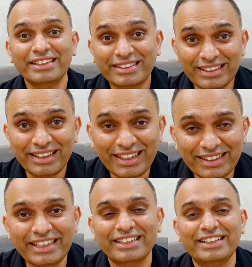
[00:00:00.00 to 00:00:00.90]
The third
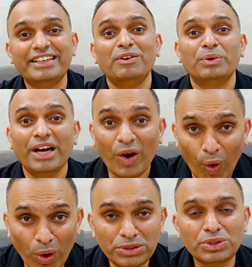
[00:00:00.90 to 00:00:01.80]
thing that I would
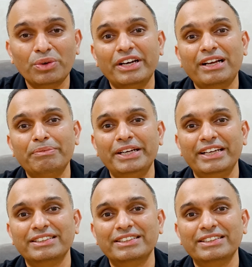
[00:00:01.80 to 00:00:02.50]
also recommend